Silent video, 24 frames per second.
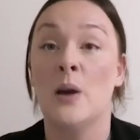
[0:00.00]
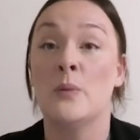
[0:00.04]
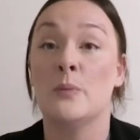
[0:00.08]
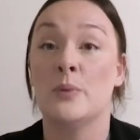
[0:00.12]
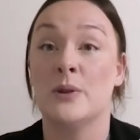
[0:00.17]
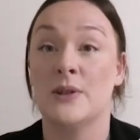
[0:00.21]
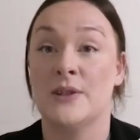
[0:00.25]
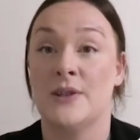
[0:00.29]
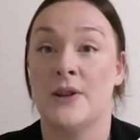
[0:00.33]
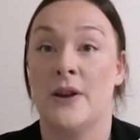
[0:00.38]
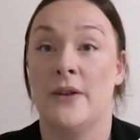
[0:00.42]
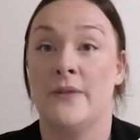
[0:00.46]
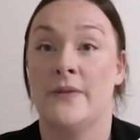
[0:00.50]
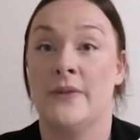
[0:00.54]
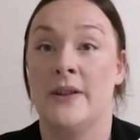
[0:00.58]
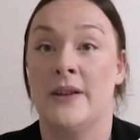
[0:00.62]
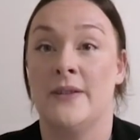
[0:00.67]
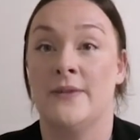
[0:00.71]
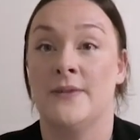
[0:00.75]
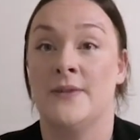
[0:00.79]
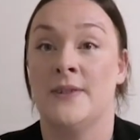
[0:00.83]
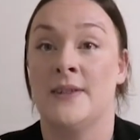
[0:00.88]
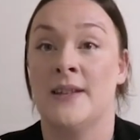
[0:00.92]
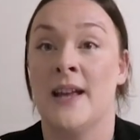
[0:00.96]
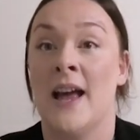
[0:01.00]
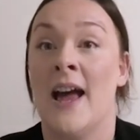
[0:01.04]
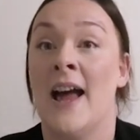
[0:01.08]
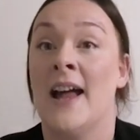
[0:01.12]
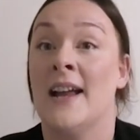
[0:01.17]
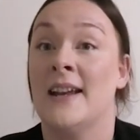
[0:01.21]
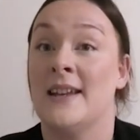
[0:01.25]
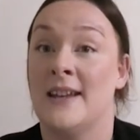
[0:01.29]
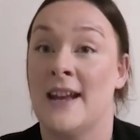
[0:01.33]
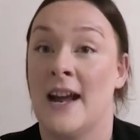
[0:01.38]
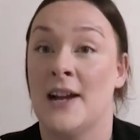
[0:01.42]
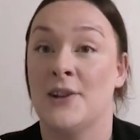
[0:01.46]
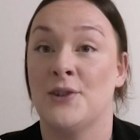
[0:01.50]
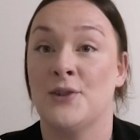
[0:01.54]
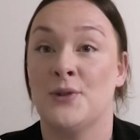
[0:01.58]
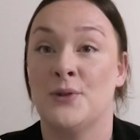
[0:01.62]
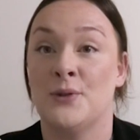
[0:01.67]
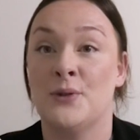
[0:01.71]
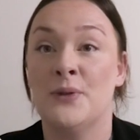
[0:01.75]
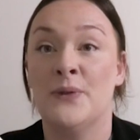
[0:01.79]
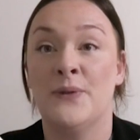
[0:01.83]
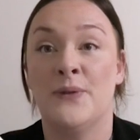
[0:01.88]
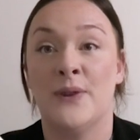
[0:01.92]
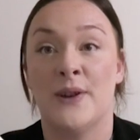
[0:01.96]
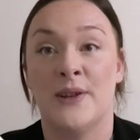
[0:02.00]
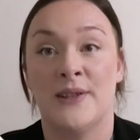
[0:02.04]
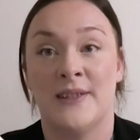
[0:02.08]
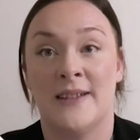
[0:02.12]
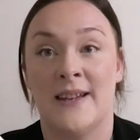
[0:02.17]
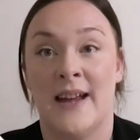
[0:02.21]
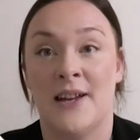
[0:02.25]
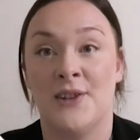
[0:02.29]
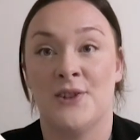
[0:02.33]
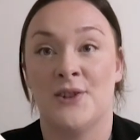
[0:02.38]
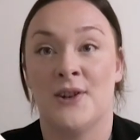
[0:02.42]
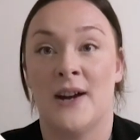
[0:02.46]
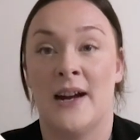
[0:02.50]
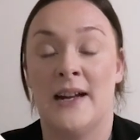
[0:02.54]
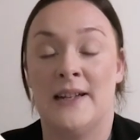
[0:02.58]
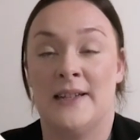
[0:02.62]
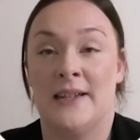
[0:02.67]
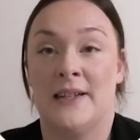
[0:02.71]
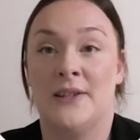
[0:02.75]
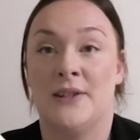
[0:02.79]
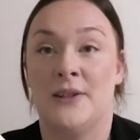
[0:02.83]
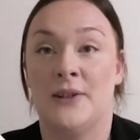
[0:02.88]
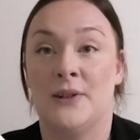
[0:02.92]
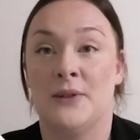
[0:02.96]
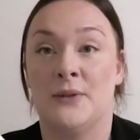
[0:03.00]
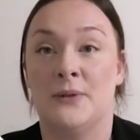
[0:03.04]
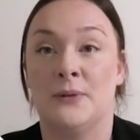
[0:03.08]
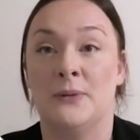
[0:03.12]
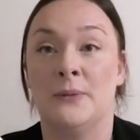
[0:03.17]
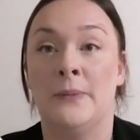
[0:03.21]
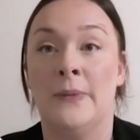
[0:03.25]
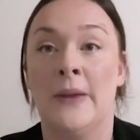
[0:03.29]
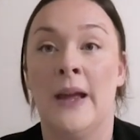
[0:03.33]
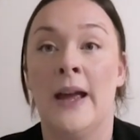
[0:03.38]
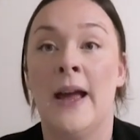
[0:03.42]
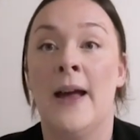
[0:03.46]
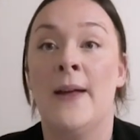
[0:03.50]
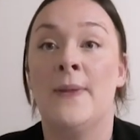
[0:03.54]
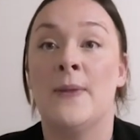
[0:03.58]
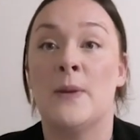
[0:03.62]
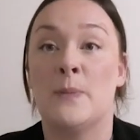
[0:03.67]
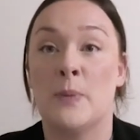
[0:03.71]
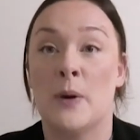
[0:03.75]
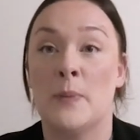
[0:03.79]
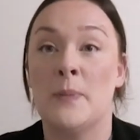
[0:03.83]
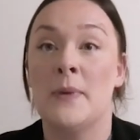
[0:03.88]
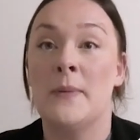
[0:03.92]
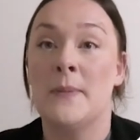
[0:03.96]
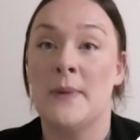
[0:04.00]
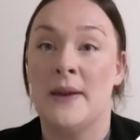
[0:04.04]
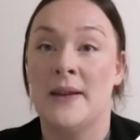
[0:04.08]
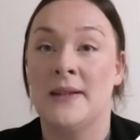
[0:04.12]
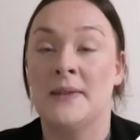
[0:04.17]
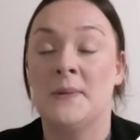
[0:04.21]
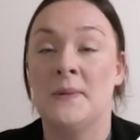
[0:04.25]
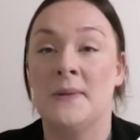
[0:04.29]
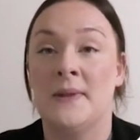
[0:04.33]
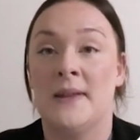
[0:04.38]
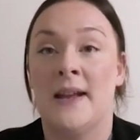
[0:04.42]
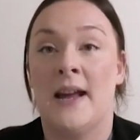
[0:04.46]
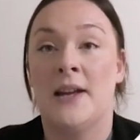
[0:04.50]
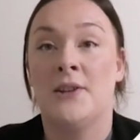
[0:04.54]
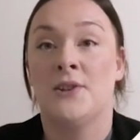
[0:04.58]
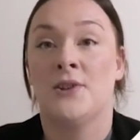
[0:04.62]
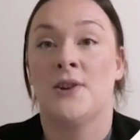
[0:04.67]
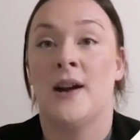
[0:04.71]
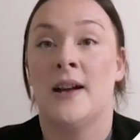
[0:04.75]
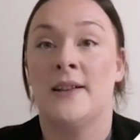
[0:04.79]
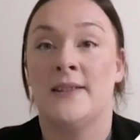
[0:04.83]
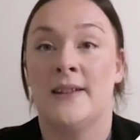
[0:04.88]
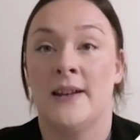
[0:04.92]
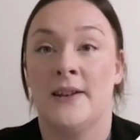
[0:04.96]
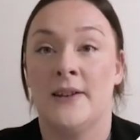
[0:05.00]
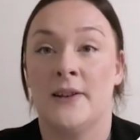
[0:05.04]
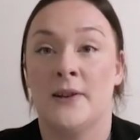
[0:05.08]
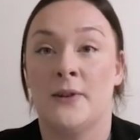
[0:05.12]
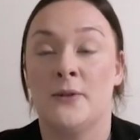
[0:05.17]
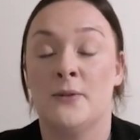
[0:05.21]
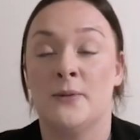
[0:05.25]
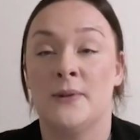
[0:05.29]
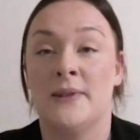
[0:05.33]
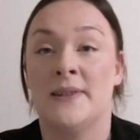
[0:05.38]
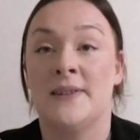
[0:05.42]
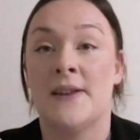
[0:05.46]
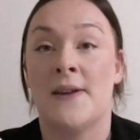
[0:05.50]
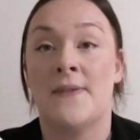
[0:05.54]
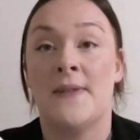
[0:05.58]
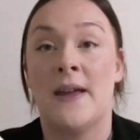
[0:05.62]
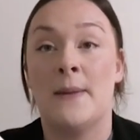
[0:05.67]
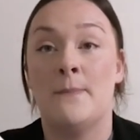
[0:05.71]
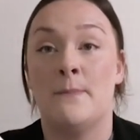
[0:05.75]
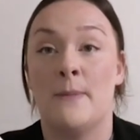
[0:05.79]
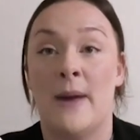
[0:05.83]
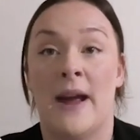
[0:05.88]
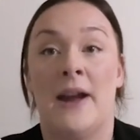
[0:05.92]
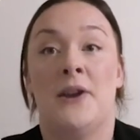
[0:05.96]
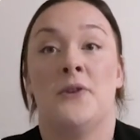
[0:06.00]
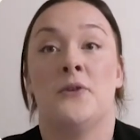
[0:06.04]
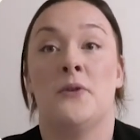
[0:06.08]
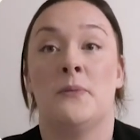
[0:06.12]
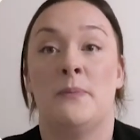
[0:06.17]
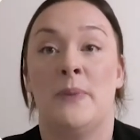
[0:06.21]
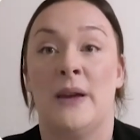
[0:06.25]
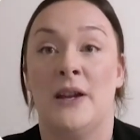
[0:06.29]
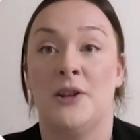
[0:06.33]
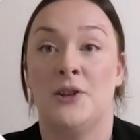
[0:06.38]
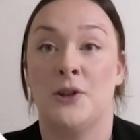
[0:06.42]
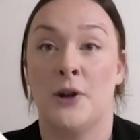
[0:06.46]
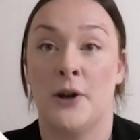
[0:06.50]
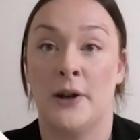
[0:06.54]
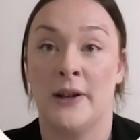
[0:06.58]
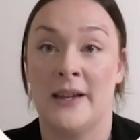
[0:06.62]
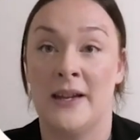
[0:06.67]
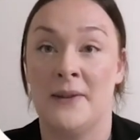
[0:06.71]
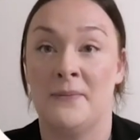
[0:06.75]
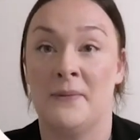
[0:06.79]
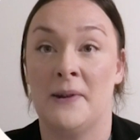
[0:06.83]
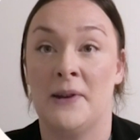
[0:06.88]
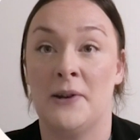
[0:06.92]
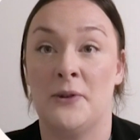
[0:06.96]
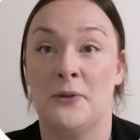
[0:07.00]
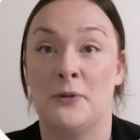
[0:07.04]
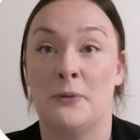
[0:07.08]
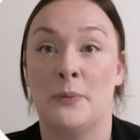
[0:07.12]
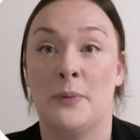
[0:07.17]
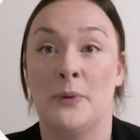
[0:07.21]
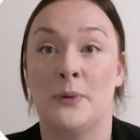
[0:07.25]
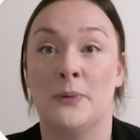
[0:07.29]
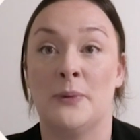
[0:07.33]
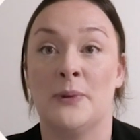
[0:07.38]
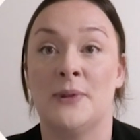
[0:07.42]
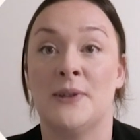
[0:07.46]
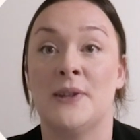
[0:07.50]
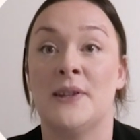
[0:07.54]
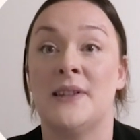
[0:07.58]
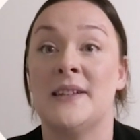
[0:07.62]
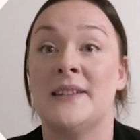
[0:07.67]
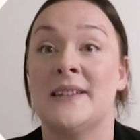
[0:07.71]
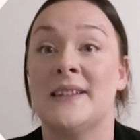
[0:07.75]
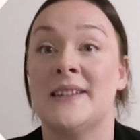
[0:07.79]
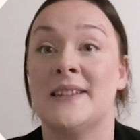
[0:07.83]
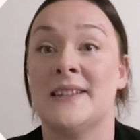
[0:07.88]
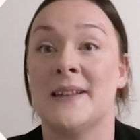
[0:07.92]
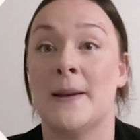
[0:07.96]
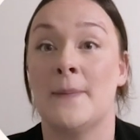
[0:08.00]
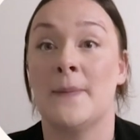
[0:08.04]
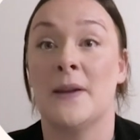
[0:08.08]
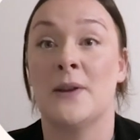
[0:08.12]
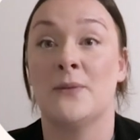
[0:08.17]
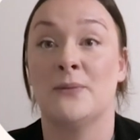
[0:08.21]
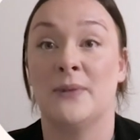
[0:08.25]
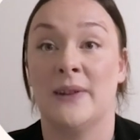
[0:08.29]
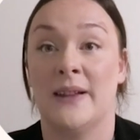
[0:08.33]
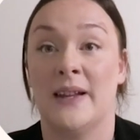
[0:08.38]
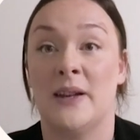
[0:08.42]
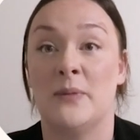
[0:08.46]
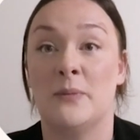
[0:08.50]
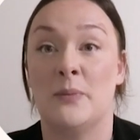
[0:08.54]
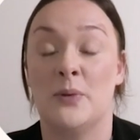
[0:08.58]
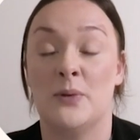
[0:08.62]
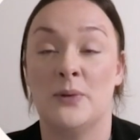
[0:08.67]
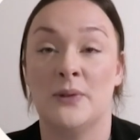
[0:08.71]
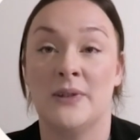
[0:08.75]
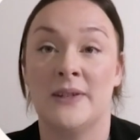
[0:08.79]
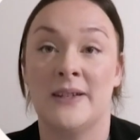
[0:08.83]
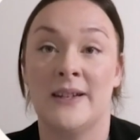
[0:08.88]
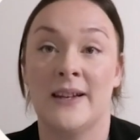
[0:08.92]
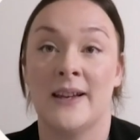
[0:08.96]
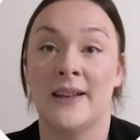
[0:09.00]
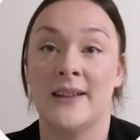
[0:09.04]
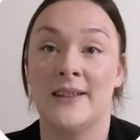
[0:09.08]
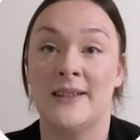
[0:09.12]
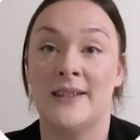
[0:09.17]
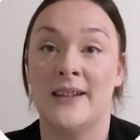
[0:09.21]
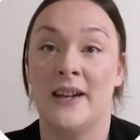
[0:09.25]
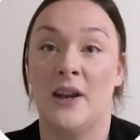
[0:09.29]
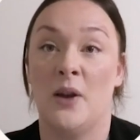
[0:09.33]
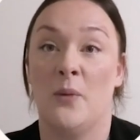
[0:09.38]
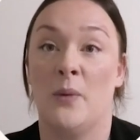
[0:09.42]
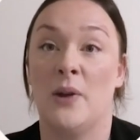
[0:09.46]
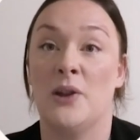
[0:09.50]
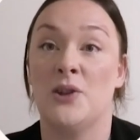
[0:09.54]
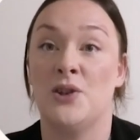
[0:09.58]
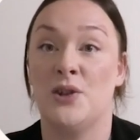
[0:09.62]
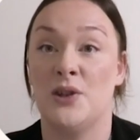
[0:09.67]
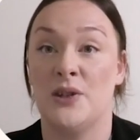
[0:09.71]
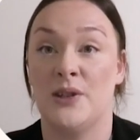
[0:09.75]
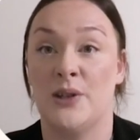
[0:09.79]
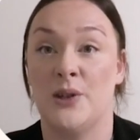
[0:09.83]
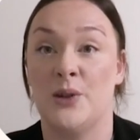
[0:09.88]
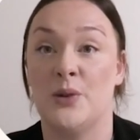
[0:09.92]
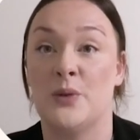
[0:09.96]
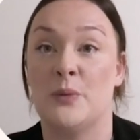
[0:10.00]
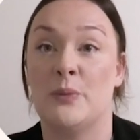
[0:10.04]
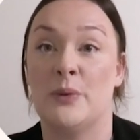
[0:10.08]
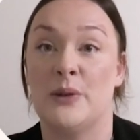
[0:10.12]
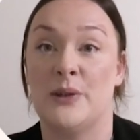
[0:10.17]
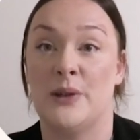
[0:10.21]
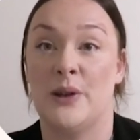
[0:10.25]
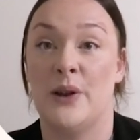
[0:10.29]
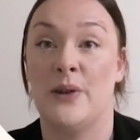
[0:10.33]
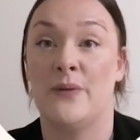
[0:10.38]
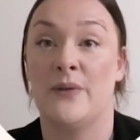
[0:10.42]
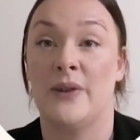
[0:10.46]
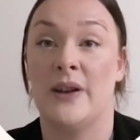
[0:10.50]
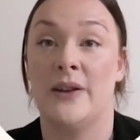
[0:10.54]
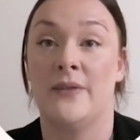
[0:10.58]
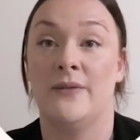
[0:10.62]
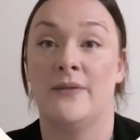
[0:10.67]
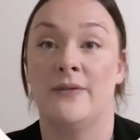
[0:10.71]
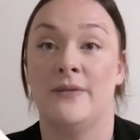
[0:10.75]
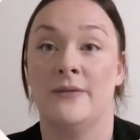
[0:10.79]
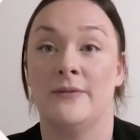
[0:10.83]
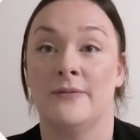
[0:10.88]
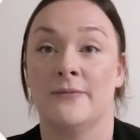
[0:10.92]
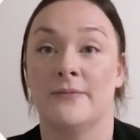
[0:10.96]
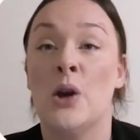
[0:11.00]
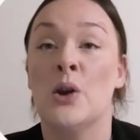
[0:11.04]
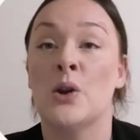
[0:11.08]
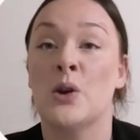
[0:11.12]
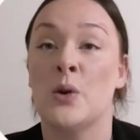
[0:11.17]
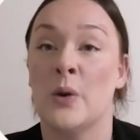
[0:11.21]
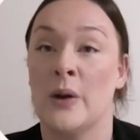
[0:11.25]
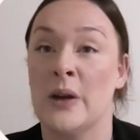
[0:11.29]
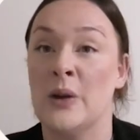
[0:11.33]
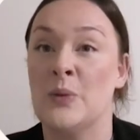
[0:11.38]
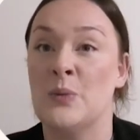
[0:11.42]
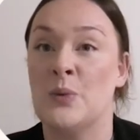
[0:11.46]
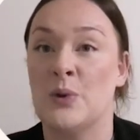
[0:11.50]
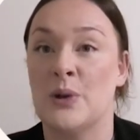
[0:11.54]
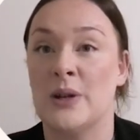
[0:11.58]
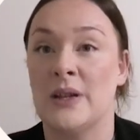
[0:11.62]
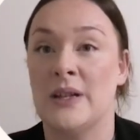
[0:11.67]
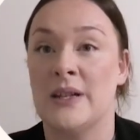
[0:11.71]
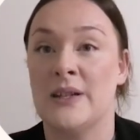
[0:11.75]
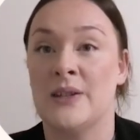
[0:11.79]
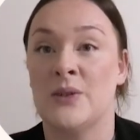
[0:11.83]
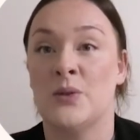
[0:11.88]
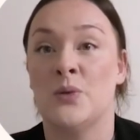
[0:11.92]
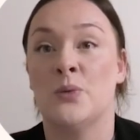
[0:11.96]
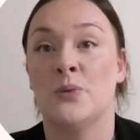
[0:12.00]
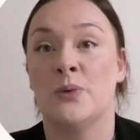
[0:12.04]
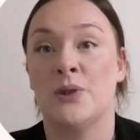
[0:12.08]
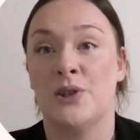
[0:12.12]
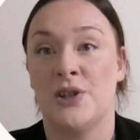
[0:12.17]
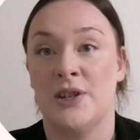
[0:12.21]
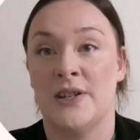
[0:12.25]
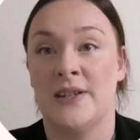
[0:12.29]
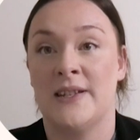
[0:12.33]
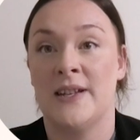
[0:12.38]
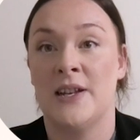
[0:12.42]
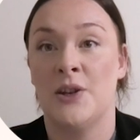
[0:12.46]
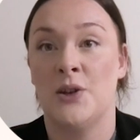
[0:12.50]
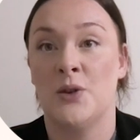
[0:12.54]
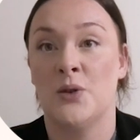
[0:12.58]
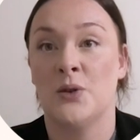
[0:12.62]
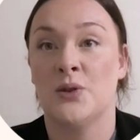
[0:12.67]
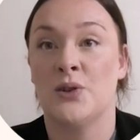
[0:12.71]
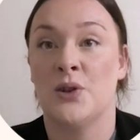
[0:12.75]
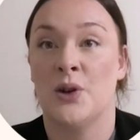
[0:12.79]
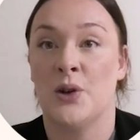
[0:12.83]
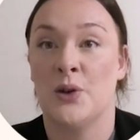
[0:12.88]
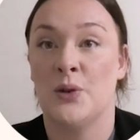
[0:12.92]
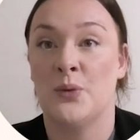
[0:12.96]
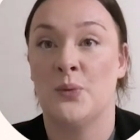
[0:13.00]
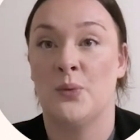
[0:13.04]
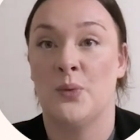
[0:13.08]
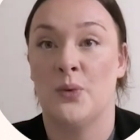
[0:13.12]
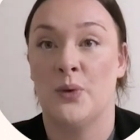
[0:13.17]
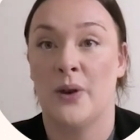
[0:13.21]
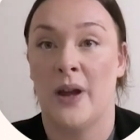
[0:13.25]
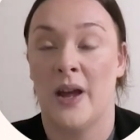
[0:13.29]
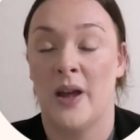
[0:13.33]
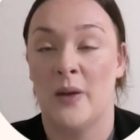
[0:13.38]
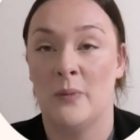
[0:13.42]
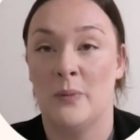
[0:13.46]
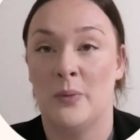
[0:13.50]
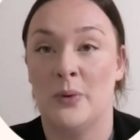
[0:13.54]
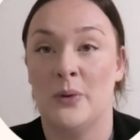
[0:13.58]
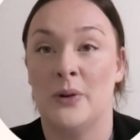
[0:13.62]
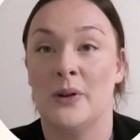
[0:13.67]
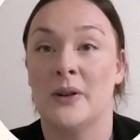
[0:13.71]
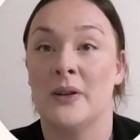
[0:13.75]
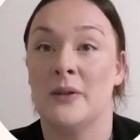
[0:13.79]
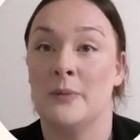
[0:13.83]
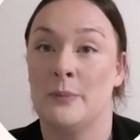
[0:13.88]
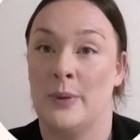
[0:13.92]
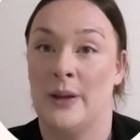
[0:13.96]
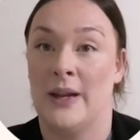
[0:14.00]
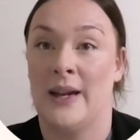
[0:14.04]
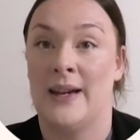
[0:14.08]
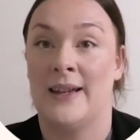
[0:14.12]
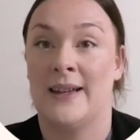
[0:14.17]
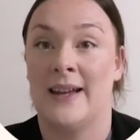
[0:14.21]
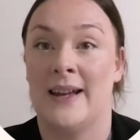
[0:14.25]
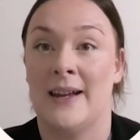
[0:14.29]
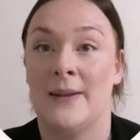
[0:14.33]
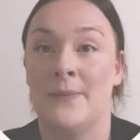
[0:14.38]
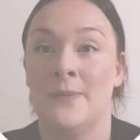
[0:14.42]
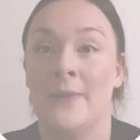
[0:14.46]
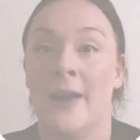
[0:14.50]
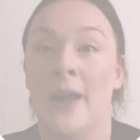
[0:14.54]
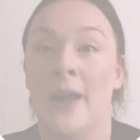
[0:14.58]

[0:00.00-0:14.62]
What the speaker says: Preservatives, natural versus nature identical. The problem is with nature identical is that they may not be totally renewable. So this is something really important to consider when choosing your preservative. Going waterless or reducing your total water input completely.